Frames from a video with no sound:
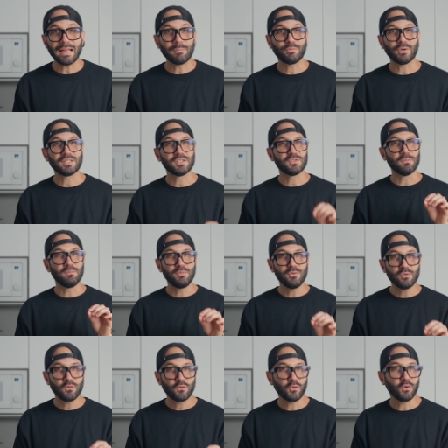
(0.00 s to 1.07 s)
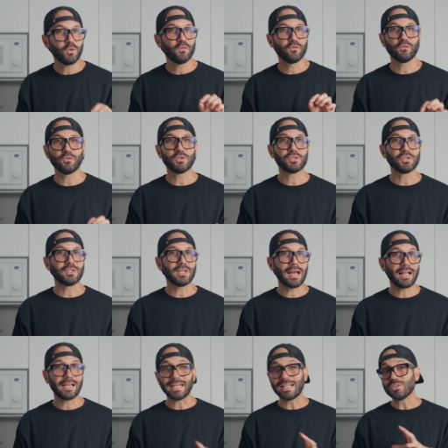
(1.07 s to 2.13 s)
Empress is a beautiful,
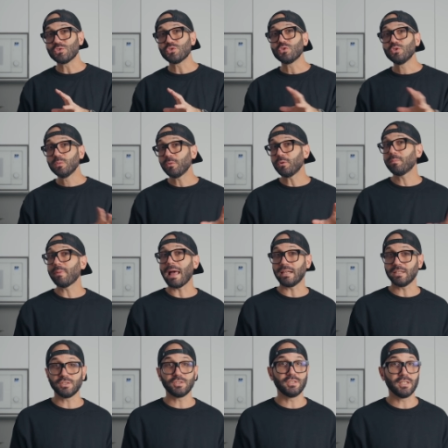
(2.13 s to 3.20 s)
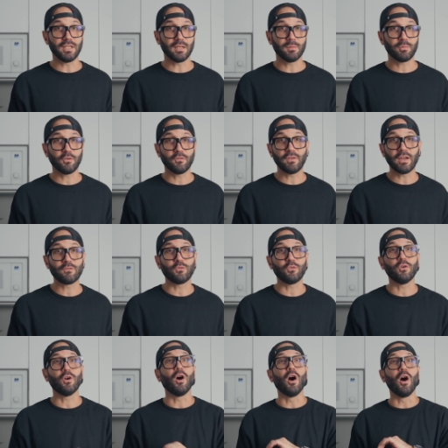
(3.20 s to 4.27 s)
versatile, and super balanced gin, perfect
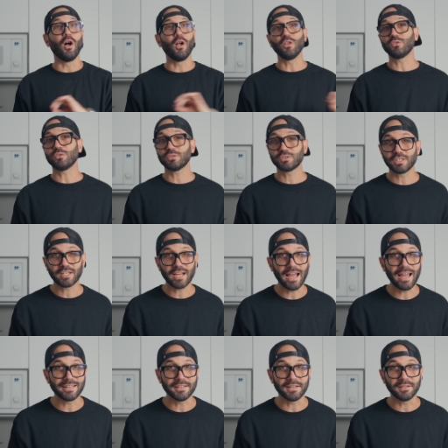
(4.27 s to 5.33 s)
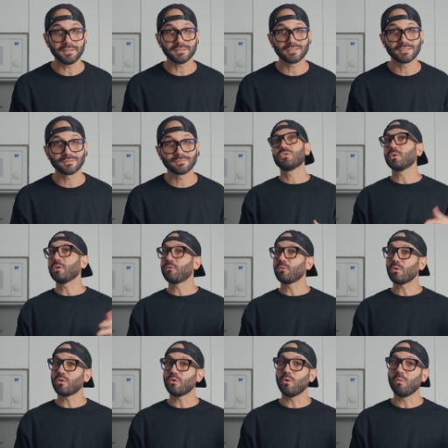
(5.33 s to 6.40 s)
for all your gin cocktails. So if you
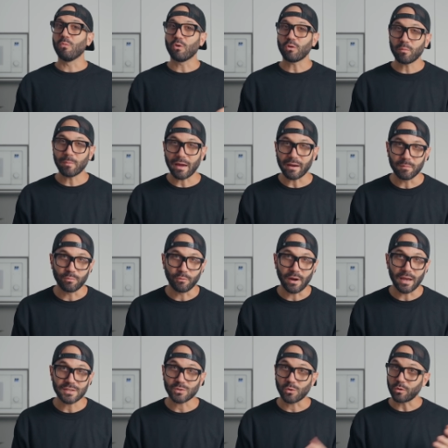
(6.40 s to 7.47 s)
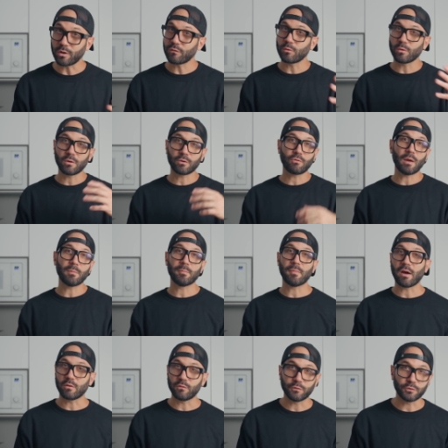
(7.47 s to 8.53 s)
want to know more about Empress, or if you want to grab a
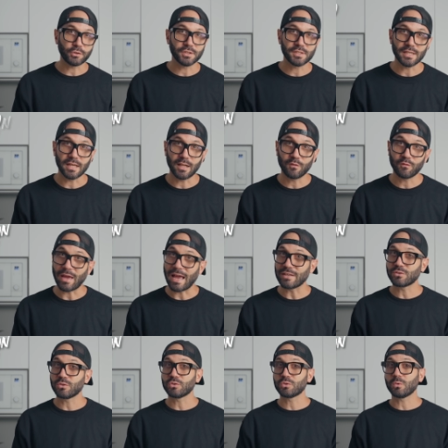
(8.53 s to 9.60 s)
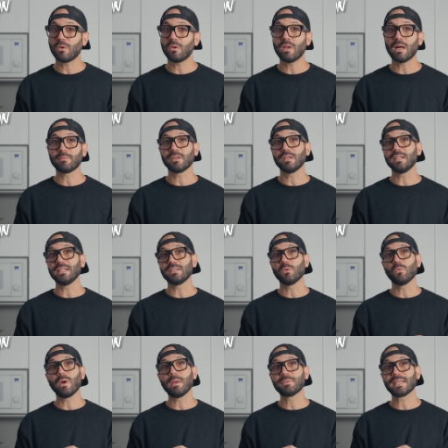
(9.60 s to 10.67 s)
bottle for yourself, as usual, I'm going to link their
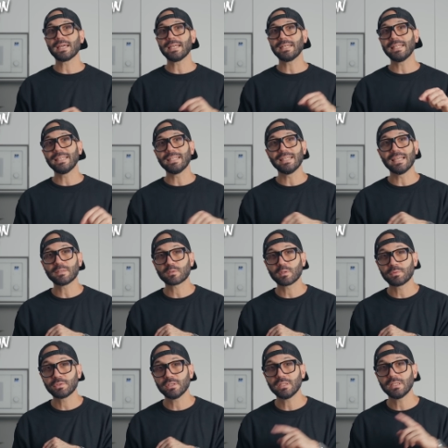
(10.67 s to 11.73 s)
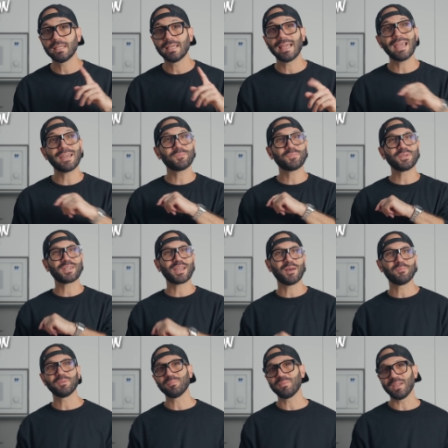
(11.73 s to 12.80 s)
website in the description and pin
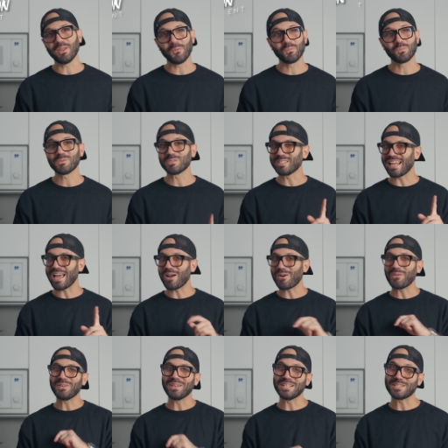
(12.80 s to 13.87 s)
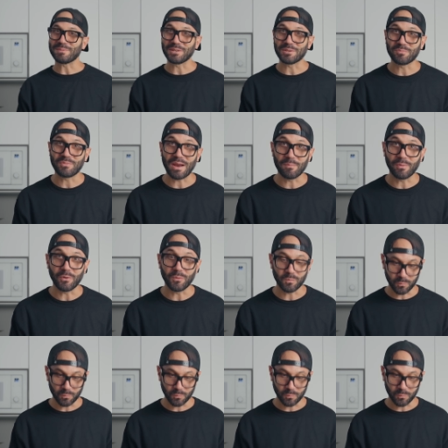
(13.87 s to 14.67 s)
comment below. So now, let's make the bramble.